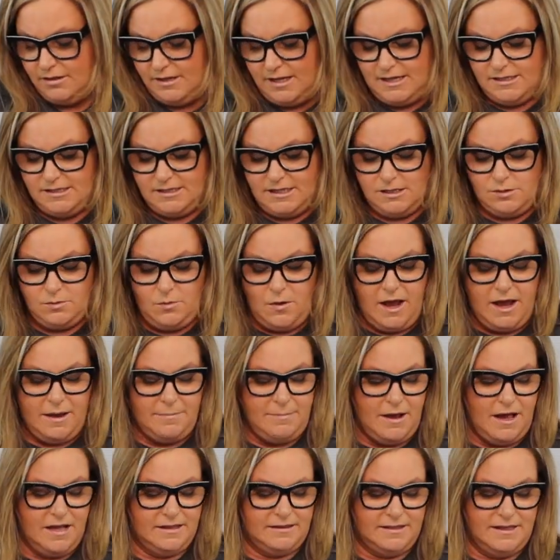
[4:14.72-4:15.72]
this is why
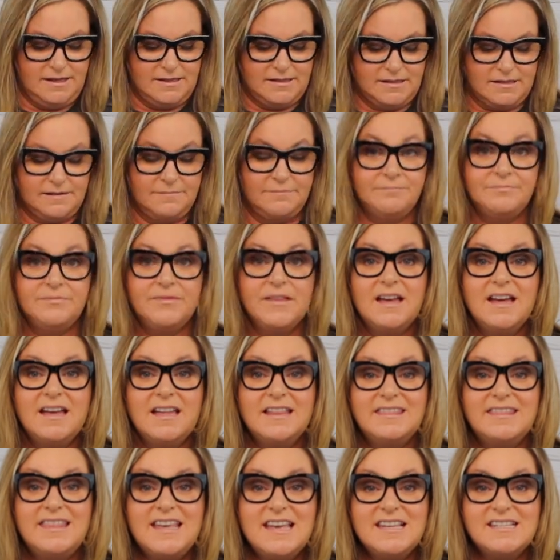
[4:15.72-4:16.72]
I bought
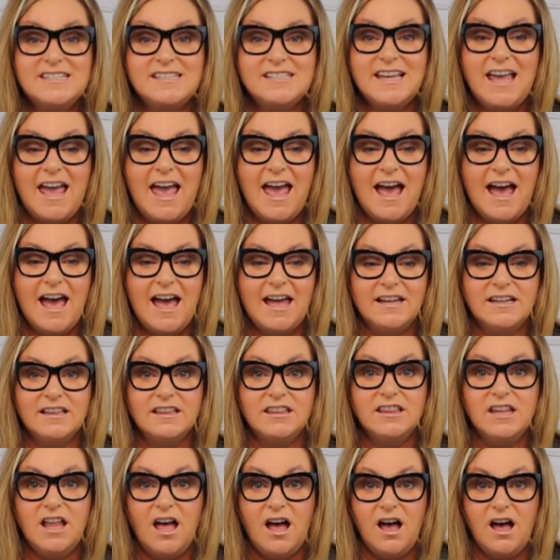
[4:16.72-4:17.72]
this. This cat
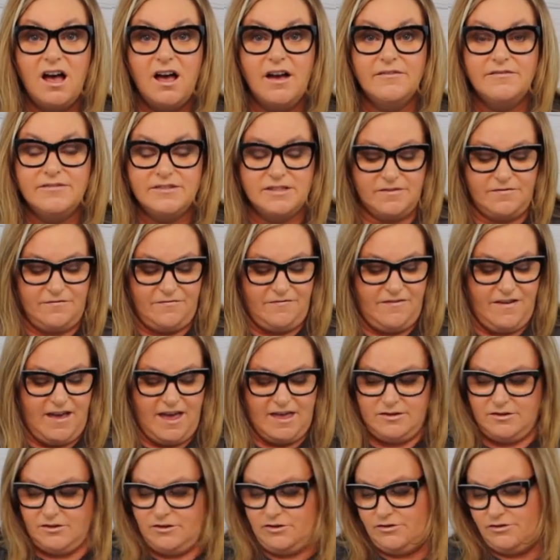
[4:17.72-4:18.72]
loves
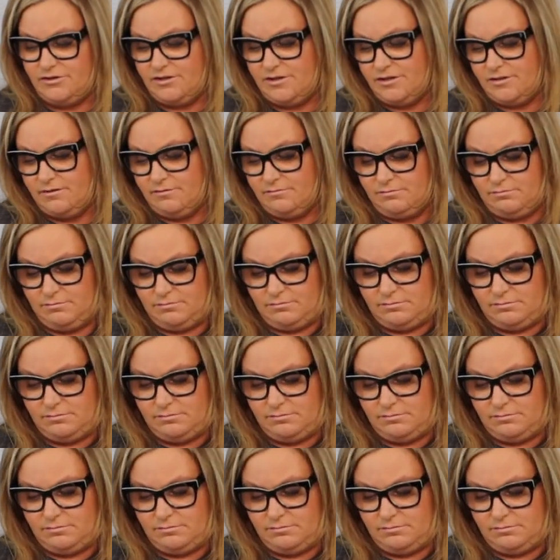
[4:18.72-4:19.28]
feathers.